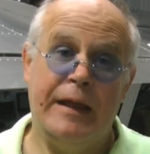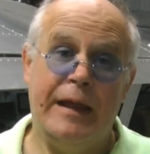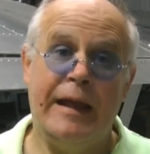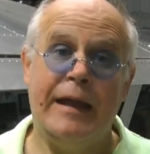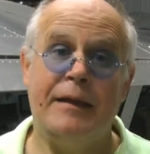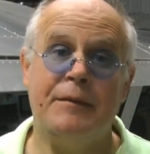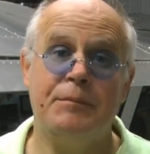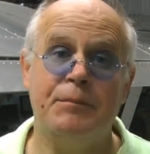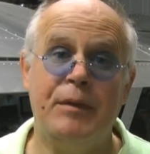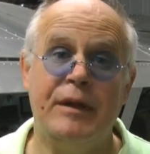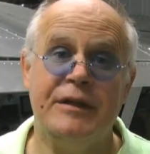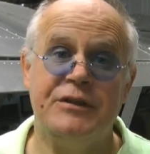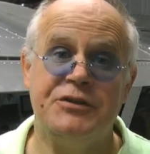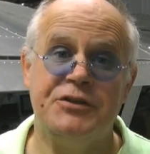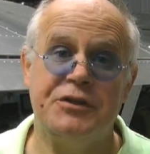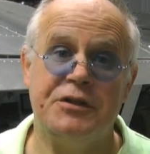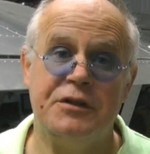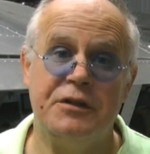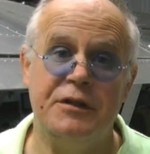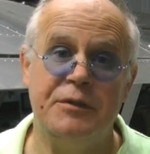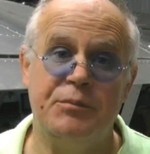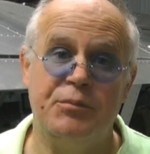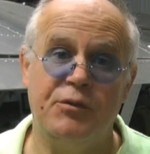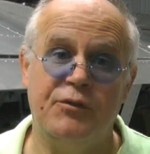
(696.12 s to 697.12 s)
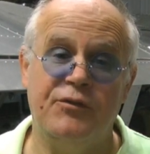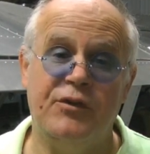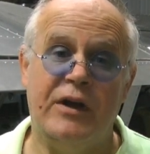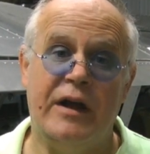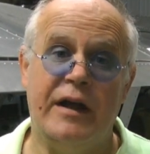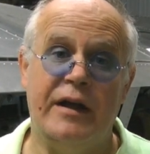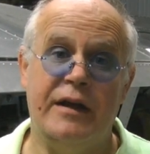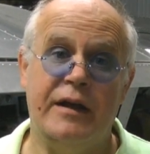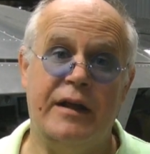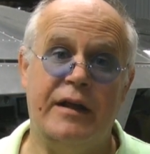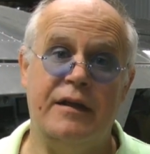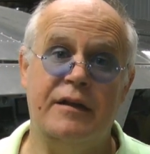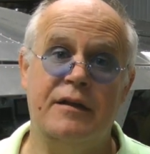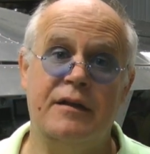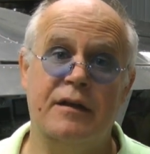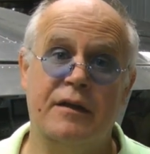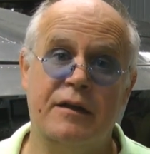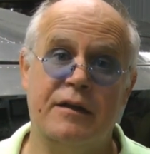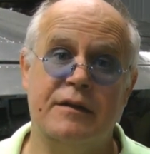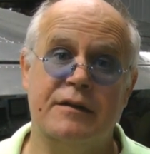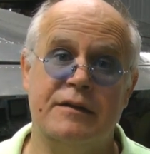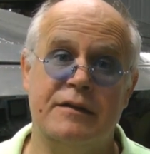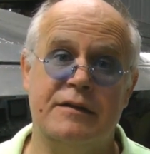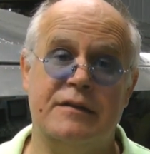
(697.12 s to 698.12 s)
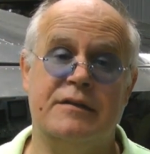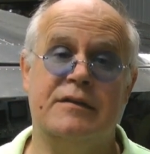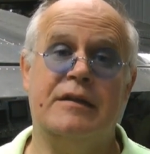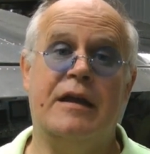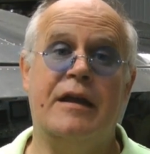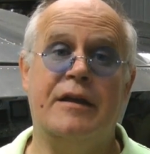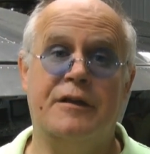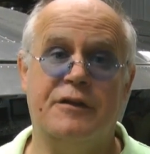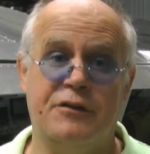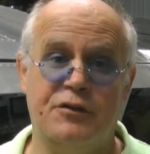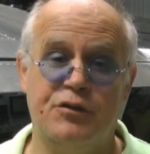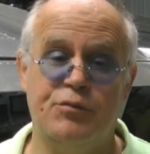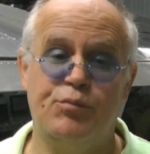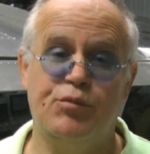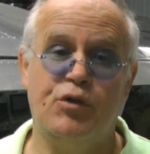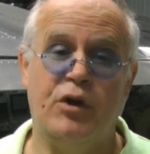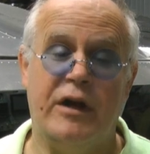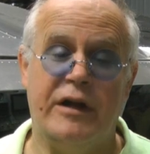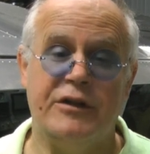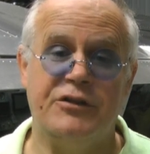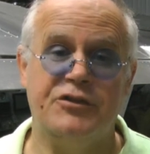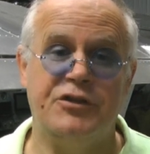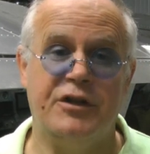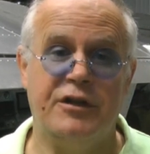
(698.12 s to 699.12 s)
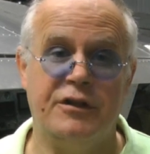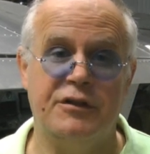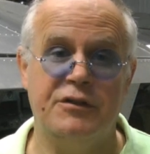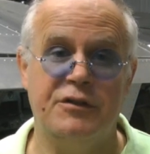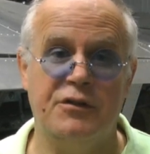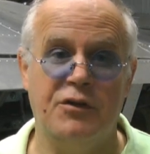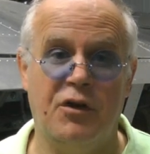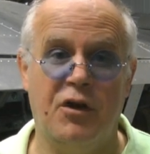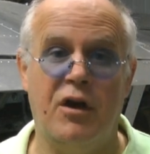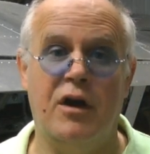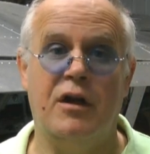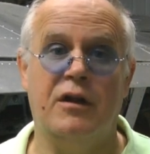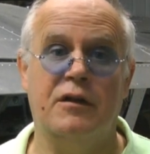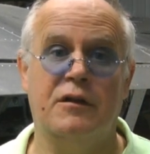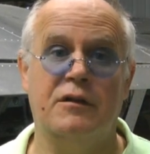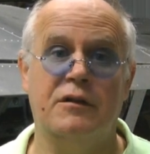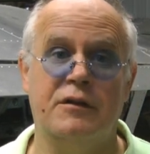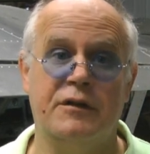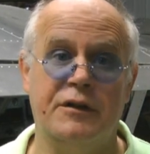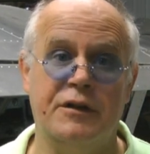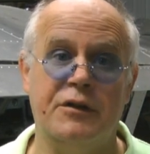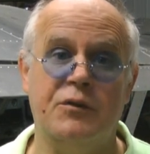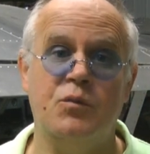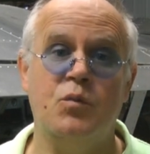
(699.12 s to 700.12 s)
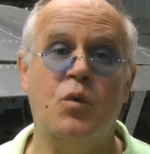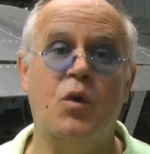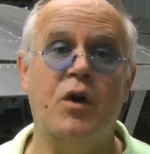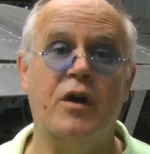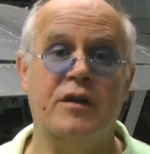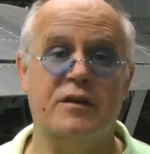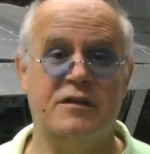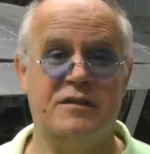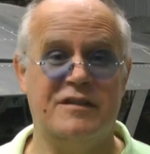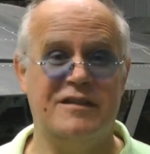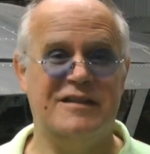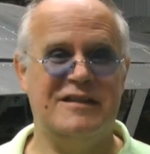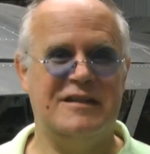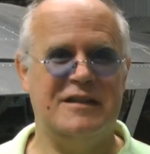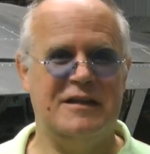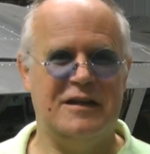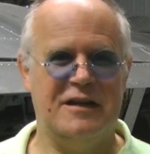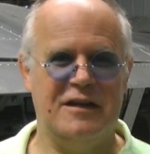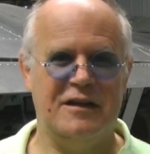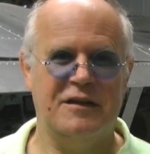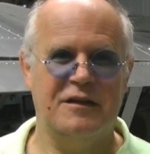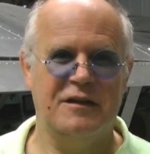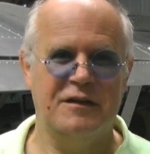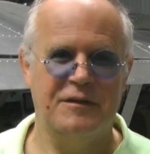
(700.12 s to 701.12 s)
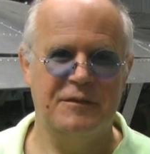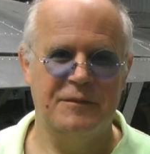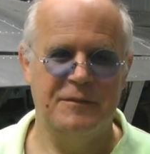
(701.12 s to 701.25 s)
And basically provide a science project all in one sitting.